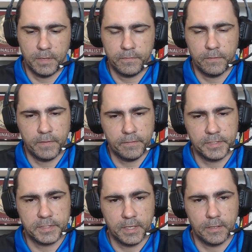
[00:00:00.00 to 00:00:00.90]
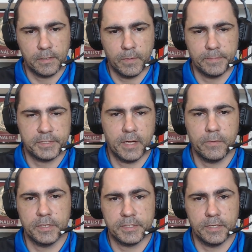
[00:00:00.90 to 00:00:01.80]
If you've ever seen on a website
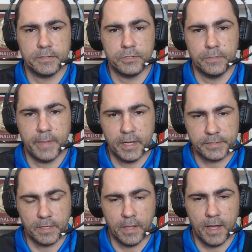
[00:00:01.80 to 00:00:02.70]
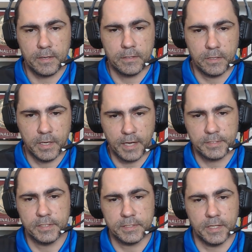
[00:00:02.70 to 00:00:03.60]
where it says you may also like, you can
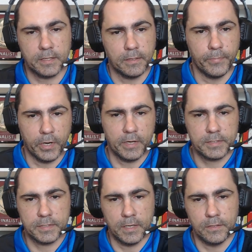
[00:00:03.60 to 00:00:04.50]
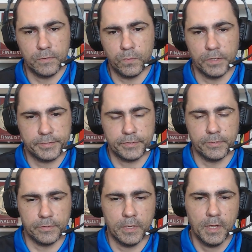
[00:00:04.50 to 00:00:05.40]
actually select the products that you want
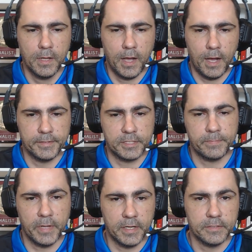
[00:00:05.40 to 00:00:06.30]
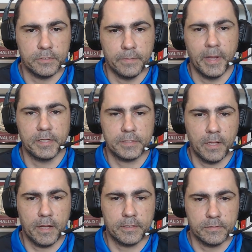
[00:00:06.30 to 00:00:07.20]
to display as you may
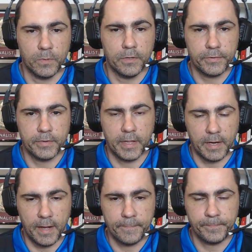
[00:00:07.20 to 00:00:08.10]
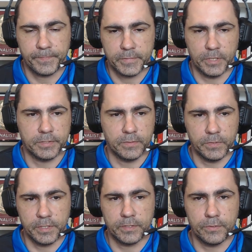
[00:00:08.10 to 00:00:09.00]
also like as well through that app. So it's a
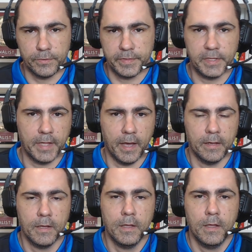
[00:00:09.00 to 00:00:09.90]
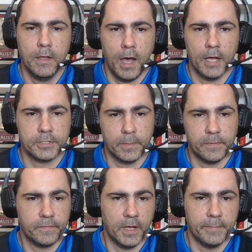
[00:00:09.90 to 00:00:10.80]
really cool thing that
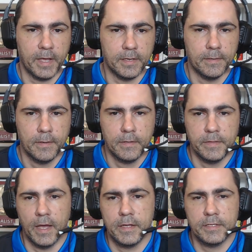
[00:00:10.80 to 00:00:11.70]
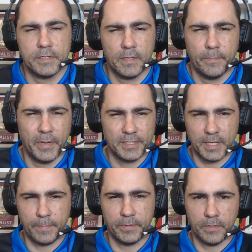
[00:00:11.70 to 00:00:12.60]
Shopify made. Now, is it the
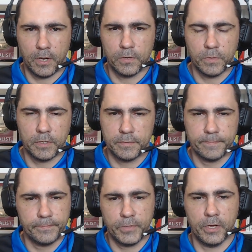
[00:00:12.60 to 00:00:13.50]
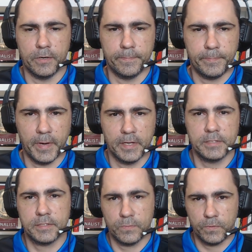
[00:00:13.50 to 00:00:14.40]
best app in the whole world? No, but
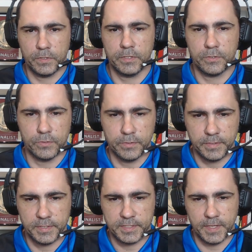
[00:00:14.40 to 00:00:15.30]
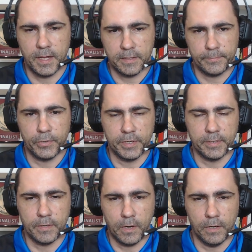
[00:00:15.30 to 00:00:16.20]
it's a really good starting
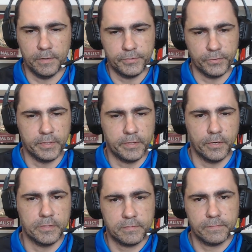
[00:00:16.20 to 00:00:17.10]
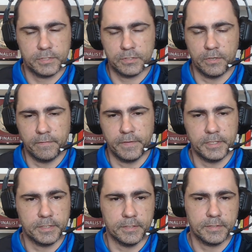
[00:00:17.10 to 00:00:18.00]
point on doing those sort of
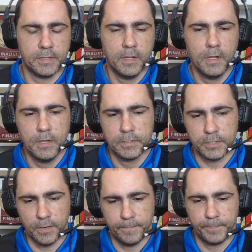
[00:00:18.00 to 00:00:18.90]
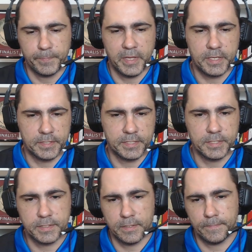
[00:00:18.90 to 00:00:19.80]
features. So be
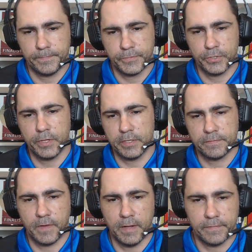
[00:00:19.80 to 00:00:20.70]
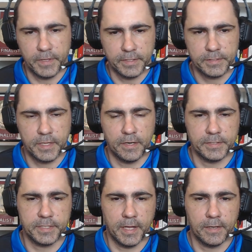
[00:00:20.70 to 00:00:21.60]
consistent, do those 5 things that I
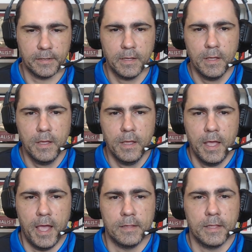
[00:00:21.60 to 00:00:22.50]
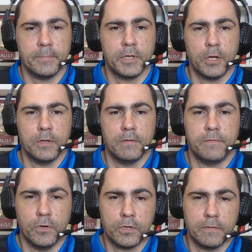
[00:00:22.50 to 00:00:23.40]
was saying, and let me know
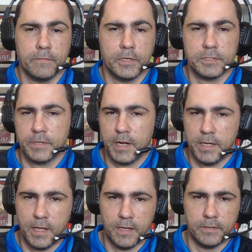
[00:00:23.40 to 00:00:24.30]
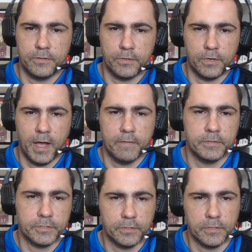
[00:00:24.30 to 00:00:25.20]
if your conversion rate and your
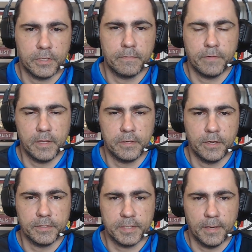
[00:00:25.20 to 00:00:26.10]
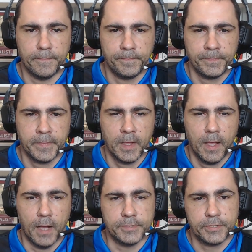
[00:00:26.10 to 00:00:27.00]
average order value goes up.
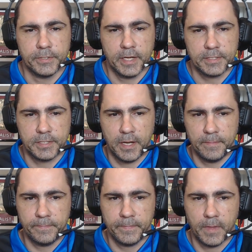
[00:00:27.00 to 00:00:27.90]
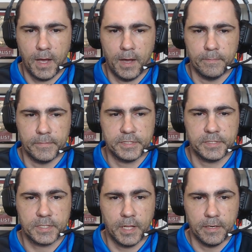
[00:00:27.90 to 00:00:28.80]
Until next time,
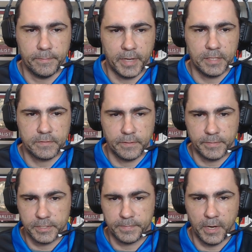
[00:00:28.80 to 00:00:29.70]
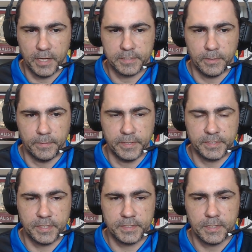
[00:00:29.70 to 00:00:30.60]
this is Clayton Bates from Inspire Small
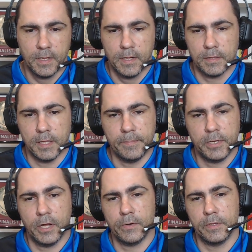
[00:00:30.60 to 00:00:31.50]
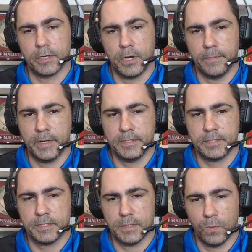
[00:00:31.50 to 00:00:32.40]
Business. Let me know in the
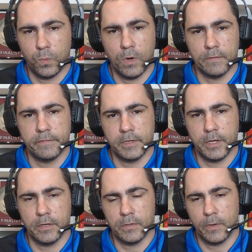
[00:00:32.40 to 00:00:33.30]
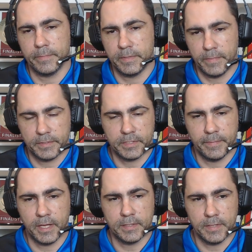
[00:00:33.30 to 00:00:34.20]
comments what video you want me
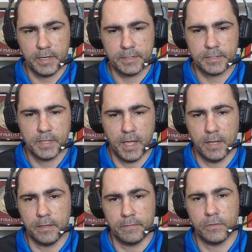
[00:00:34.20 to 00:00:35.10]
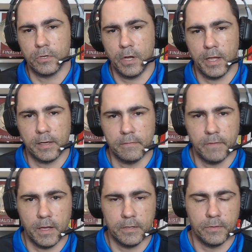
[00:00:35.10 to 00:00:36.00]
to make next, and if you got any
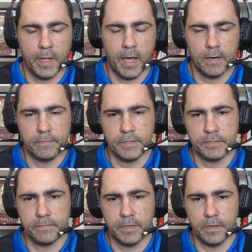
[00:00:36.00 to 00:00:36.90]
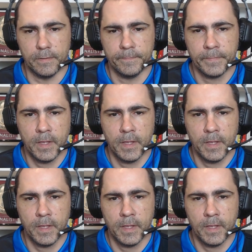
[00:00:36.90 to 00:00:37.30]
value out of this video.